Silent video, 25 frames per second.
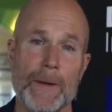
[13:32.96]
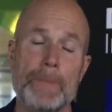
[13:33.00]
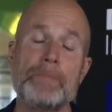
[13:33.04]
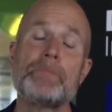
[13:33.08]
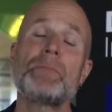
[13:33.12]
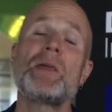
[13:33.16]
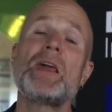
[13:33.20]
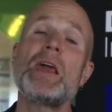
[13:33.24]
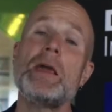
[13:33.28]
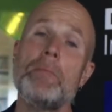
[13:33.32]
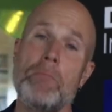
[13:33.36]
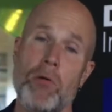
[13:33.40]

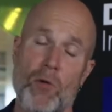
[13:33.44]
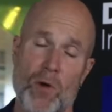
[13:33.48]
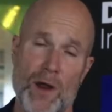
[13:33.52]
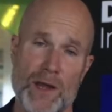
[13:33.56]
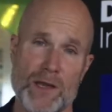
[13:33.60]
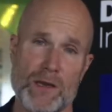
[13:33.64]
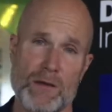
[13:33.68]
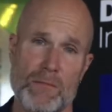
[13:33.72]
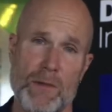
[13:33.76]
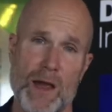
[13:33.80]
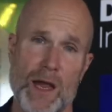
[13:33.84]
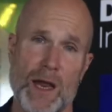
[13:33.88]
Key point
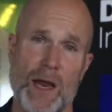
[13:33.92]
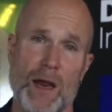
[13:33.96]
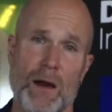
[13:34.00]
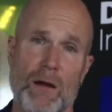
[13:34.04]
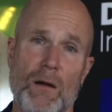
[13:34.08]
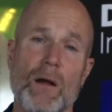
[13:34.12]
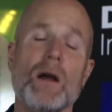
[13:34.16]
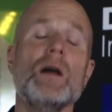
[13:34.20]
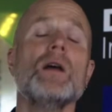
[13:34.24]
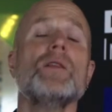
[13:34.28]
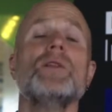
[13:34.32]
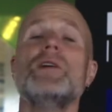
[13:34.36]
to make
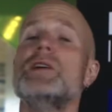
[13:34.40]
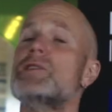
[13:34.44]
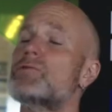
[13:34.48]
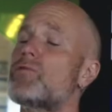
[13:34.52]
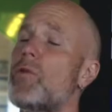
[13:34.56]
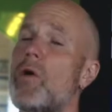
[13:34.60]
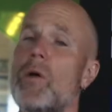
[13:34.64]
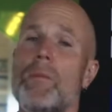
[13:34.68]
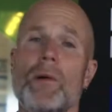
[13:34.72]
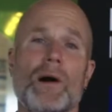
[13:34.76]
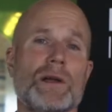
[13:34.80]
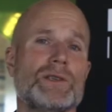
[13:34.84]
here, these
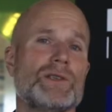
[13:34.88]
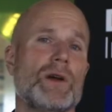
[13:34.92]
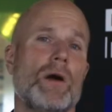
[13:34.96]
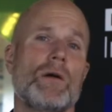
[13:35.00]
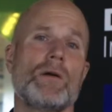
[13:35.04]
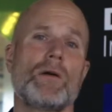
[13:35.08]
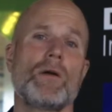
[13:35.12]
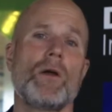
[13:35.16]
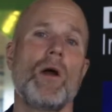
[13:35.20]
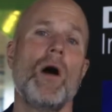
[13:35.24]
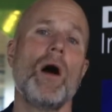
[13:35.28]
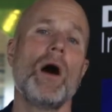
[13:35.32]
robots are
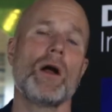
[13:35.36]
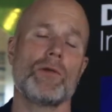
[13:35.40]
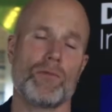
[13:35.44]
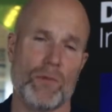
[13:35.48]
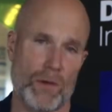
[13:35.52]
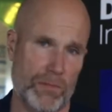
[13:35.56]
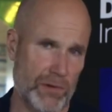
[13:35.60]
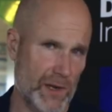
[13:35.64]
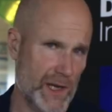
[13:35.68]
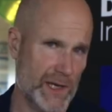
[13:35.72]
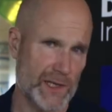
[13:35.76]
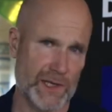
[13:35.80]
not
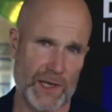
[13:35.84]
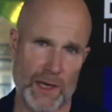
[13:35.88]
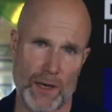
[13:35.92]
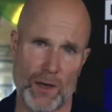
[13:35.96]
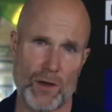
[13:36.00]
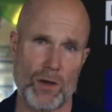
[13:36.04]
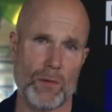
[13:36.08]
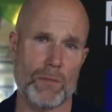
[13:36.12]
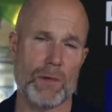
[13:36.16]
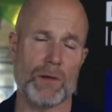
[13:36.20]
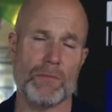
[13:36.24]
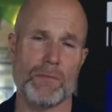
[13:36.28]
replacing
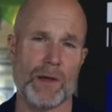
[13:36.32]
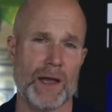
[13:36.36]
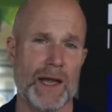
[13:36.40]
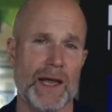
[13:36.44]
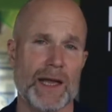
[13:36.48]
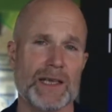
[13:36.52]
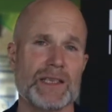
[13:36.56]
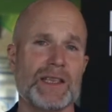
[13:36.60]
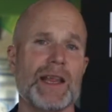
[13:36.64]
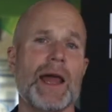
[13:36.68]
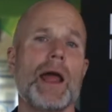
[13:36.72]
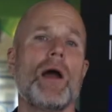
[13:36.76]
human
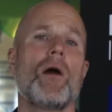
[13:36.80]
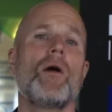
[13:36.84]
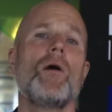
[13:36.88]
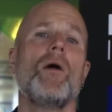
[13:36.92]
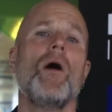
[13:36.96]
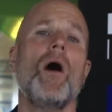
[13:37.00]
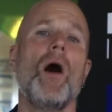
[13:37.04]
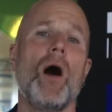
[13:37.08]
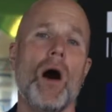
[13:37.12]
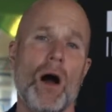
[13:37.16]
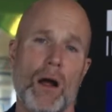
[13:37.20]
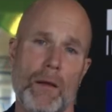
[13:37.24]
beings, they are
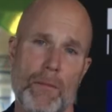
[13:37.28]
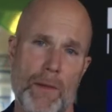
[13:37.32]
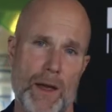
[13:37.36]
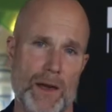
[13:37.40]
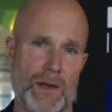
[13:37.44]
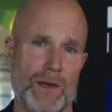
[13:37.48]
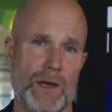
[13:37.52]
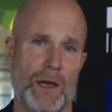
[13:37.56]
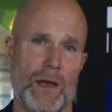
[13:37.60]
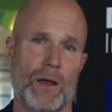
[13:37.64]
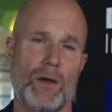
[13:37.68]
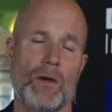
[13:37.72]

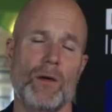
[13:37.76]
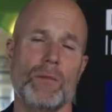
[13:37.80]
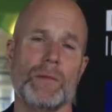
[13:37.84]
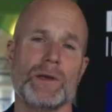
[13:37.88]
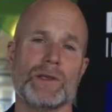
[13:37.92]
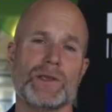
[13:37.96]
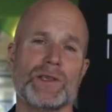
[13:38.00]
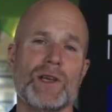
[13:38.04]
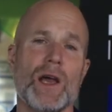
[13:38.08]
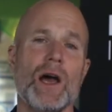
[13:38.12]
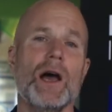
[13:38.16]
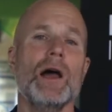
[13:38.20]
augmenting
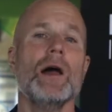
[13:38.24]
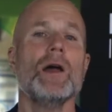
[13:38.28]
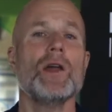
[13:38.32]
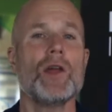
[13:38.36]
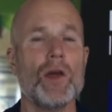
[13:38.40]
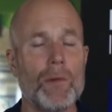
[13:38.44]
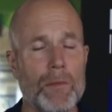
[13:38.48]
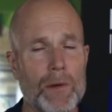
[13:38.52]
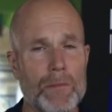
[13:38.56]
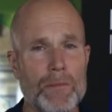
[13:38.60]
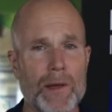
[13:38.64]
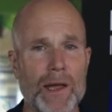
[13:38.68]
humans.
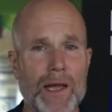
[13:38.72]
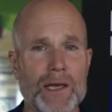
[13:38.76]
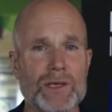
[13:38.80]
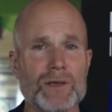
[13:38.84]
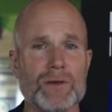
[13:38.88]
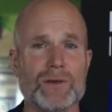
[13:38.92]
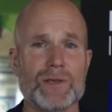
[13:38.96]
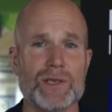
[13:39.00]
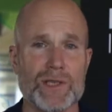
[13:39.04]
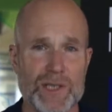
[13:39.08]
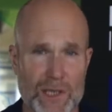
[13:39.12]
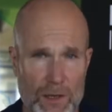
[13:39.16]
Human beings are
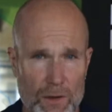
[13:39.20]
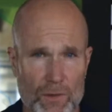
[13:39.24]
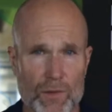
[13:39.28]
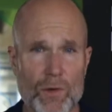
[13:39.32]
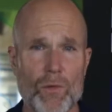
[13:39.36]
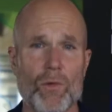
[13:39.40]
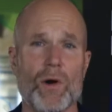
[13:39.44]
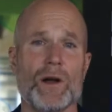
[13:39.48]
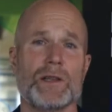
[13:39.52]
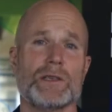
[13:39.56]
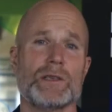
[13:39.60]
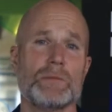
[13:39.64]
still the
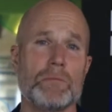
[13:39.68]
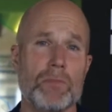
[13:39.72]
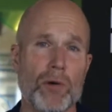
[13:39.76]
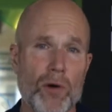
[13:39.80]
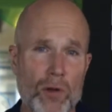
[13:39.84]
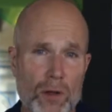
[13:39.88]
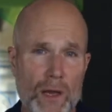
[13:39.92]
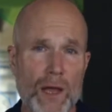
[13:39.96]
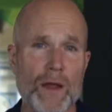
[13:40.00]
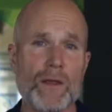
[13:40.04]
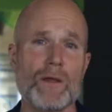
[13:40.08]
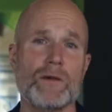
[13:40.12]
ones
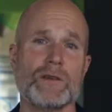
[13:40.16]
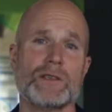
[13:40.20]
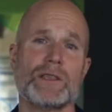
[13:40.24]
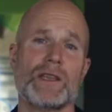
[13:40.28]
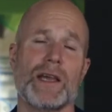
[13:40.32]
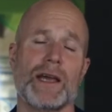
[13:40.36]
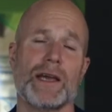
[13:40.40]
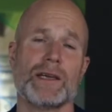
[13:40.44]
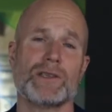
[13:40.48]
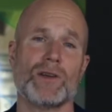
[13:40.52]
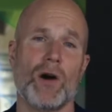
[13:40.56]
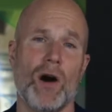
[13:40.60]
pulling those
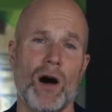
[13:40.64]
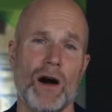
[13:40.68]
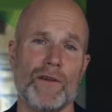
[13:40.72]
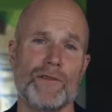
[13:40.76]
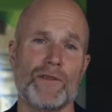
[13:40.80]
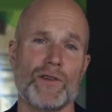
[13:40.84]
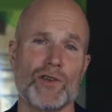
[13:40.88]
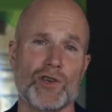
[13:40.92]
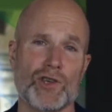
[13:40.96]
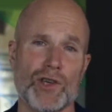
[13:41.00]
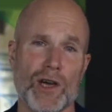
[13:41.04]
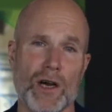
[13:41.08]
things off
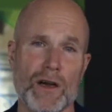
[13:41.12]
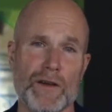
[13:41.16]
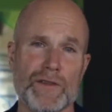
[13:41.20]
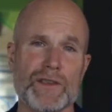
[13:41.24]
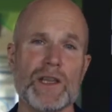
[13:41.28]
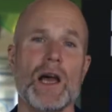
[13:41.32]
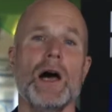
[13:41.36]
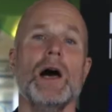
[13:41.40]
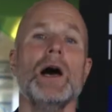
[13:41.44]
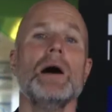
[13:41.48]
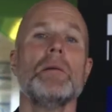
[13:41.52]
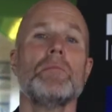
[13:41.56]
the shelves,
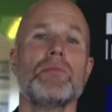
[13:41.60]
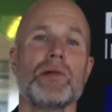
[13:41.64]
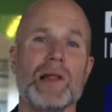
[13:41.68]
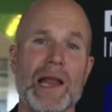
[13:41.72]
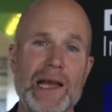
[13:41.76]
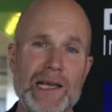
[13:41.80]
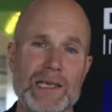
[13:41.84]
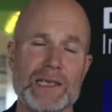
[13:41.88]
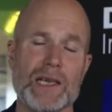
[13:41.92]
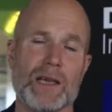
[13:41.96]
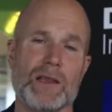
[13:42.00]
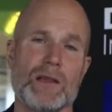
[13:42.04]

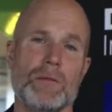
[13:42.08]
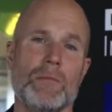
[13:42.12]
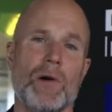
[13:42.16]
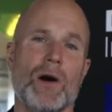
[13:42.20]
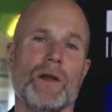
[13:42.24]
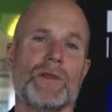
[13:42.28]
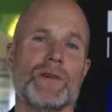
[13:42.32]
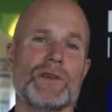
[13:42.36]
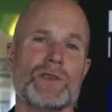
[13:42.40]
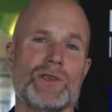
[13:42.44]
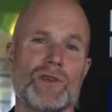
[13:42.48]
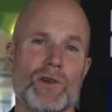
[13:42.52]
placing them on
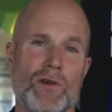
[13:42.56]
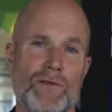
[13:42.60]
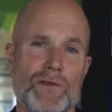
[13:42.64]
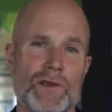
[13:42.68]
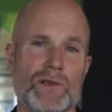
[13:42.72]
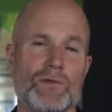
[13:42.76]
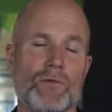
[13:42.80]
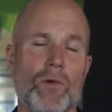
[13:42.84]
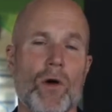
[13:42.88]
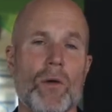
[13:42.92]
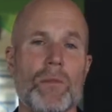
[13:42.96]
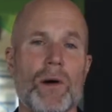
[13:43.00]
the service
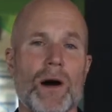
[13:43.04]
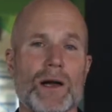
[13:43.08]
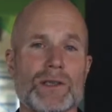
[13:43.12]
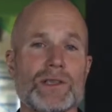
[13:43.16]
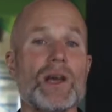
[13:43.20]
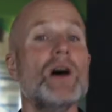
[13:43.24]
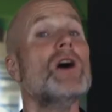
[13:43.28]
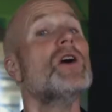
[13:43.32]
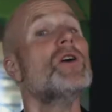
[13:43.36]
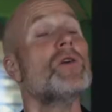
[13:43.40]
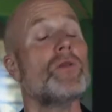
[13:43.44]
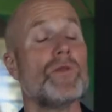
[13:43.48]
robots,
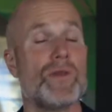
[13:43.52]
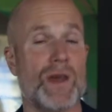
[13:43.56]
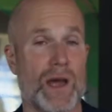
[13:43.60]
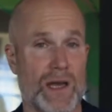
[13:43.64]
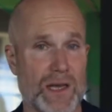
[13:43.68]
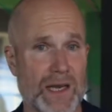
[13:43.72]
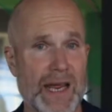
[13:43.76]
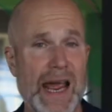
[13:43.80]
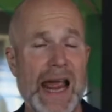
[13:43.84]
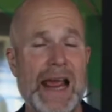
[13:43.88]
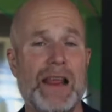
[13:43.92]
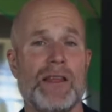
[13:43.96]
who then
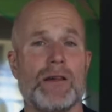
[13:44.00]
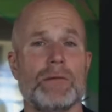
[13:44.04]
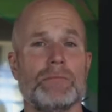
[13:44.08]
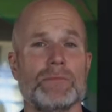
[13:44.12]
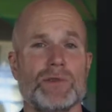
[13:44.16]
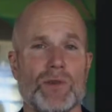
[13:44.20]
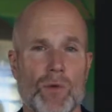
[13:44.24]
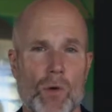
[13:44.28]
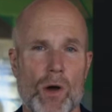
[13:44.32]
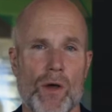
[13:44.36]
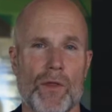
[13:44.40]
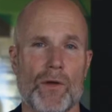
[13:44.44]
take them
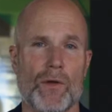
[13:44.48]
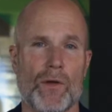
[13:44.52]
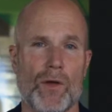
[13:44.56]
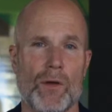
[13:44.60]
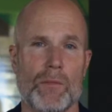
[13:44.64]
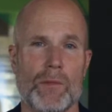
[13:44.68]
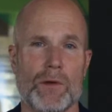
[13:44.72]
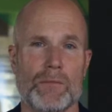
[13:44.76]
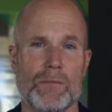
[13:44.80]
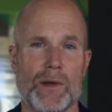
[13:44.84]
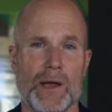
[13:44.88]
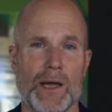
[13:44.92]
to other
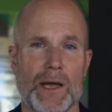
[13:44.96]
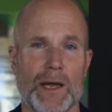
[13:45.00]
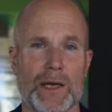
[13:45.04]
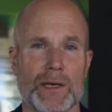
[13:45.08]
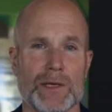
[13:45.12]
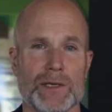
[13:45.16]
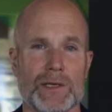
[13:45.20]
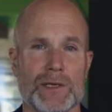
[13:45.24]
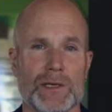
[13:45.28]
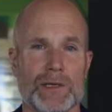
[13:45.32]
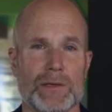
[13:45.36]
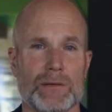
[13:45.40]
human
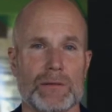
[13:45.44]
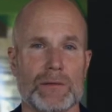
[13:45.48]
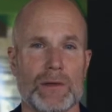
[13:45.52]
beings.